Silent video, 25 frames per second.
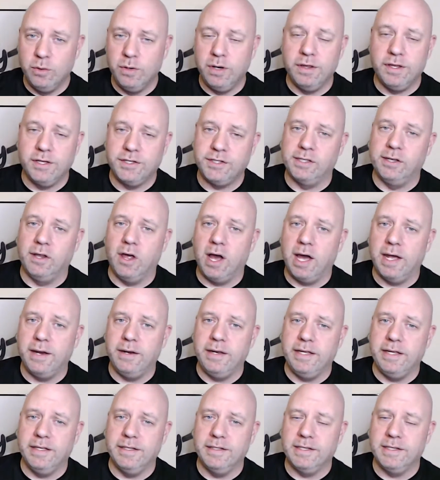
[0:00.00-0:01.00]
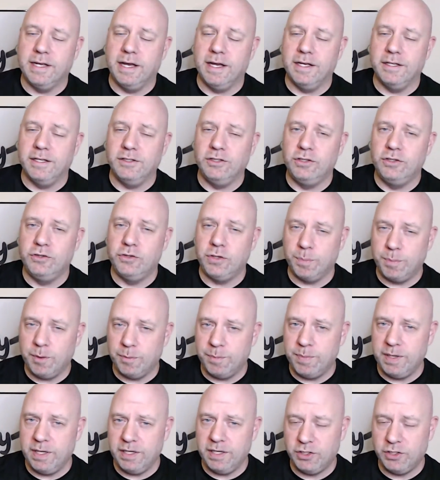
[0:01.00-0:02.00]
the slot is Triple
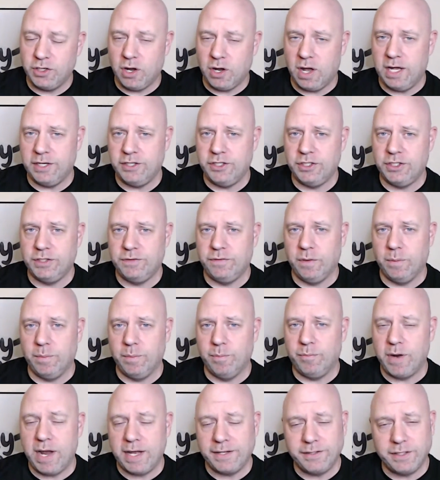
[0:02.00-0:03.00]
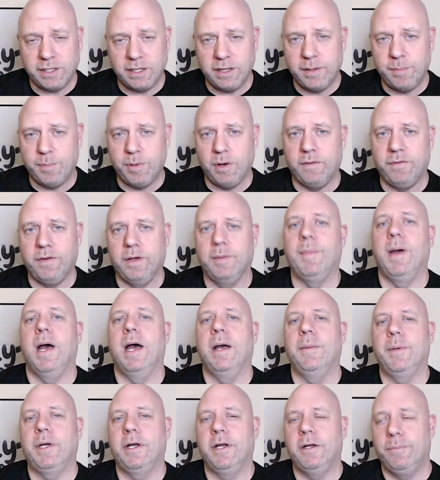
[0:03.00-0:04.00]
P Josh from Practically Perfect
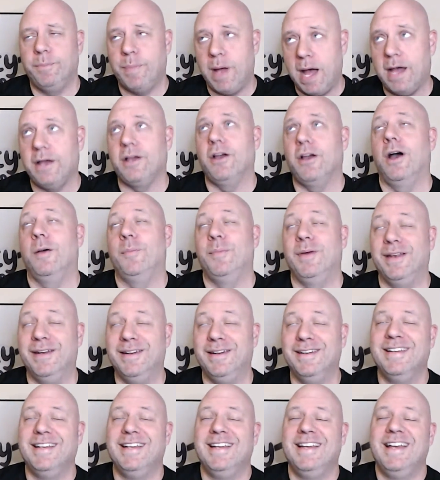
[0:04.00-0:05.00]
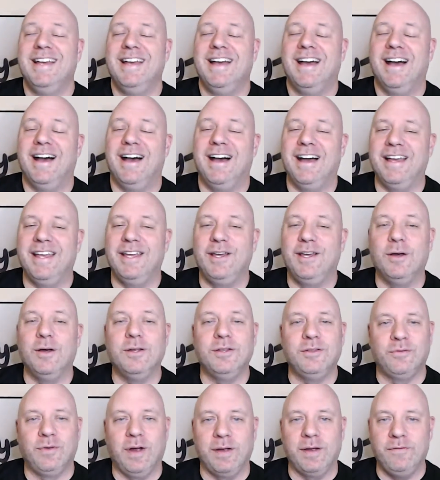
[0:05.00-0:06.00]
Park Hoppin'. He
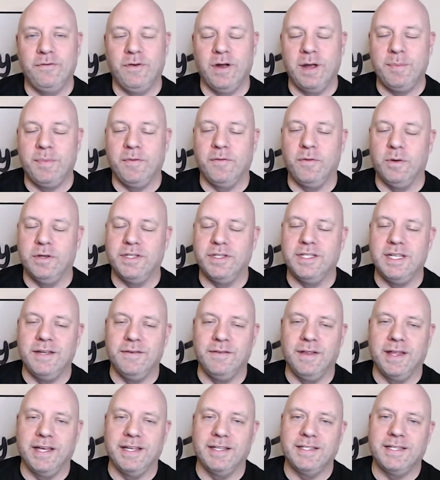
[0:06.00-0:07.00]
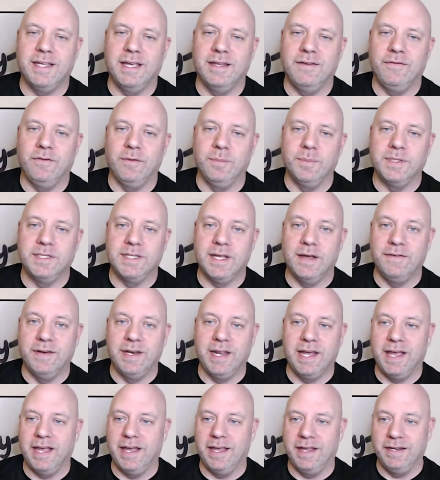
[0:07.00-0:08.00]
goes right before Steve, like I said, from 7
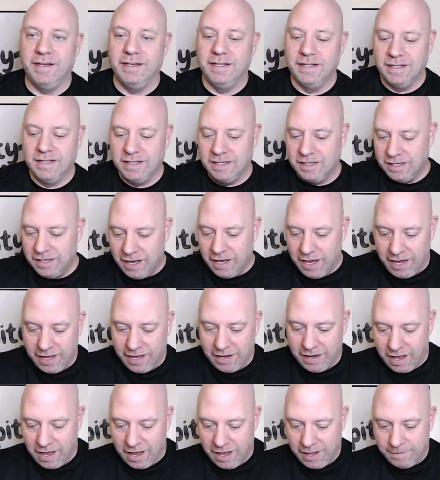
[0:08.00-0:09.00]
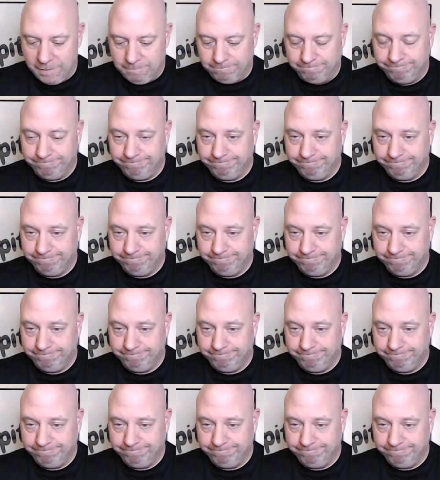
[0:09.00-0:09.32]
to 8. And